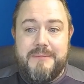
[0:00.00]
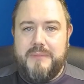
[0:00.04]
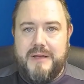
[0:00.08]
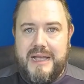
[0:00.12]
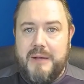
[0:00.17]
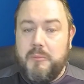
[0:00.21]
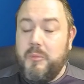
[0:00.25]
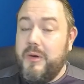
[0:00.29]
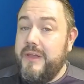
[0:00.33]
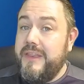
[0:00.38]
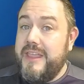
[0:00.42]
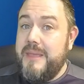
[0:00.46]

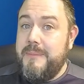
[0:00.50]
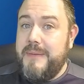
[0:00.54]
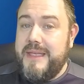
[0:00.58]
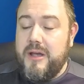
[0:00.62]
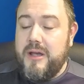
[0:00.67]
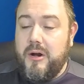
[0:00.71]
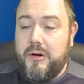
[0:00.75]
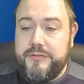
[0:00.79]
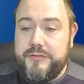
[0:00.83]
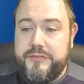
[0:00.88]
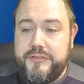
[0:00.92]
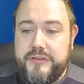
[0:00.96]
And when they beat
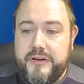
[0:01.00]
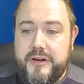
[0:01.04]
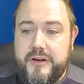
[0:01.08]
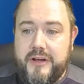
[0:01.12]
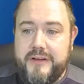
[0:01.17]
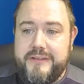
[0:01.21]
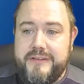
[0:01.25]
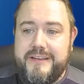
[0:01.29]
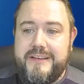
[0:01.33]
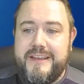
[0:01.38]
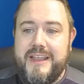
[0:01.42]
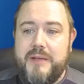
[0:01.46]
Oxford
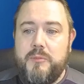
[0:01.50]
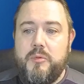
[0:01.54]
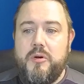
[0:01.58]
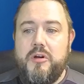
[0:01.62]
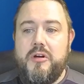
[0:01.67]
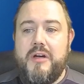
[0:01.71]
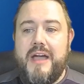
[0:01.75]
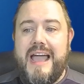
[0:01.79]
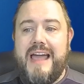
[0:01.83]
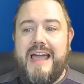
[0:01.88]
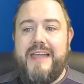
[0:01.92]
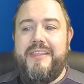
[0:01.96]
United, they
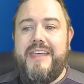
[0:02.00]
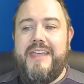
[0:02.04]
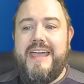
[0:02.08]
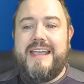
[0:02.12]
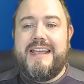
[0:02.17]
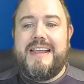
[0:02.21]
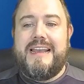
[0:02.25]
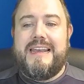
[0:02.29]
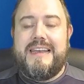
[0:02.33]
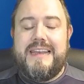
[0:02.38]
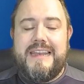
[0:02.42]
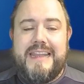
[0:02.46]
were at their
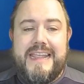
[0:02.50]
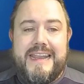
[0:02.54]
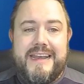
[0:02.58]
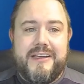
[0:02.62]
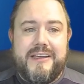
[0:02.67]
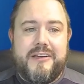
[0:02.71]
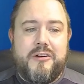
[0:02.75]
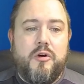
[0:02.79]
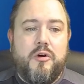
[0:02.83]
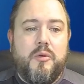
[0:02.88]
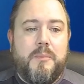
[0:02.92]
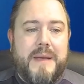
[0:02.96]

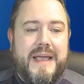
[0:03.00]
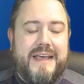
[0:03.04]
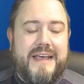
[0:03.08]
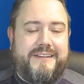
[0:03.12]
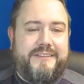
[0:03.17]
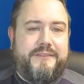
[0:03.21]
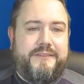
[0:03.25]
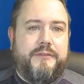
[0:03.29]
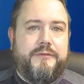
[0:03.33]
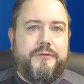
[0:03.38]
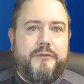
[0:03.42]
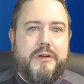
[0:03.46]
clinical
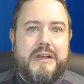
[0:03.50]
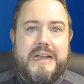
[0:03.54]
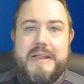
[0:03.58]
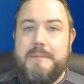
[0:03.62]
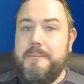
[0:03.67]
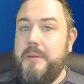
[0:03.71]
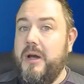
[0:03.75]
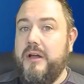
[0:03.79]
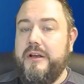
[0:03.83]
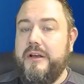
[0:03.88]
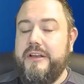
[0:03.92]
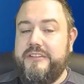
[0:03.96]
best of really
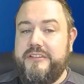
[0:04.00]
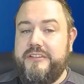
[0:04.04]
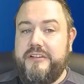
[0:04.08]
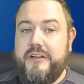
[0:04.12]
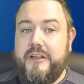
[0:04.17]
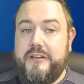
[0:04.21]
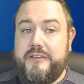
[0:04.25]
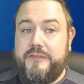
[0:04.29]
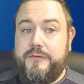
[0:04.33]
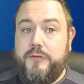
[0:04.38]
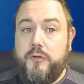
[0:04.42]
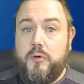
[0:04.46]
punishing
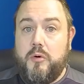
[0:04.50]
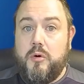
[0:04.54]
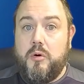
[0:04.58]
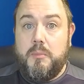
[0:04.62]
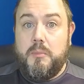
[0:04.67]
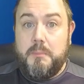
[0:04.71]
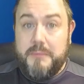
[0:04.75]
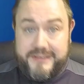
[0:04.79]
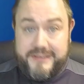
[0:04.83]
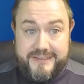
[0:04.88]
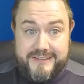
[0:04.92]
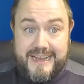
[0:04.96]
us for
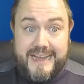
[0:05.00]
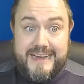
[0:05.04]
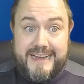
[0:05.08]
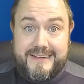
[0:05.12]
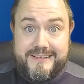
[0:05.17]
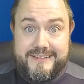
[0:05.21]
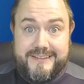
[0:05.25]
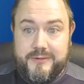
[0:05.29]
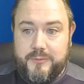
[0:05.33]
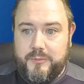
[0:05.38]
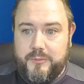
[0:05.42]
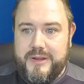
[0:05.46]

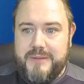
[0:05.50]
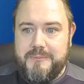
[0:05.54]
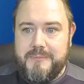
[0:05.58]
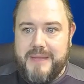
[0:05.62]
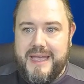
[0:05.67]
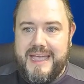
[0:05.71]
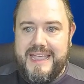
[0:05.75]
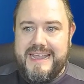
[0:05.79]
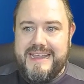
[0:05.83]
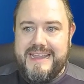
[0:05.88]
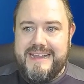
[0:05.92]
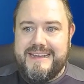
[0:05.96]
mistakes that we
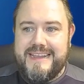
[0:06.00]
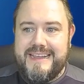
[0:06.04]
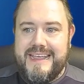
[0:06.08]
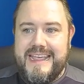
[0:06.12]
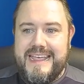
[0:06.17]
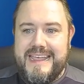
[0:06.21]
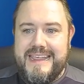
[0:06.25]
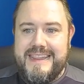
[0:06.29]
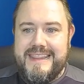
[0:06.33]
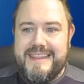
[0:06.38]
made in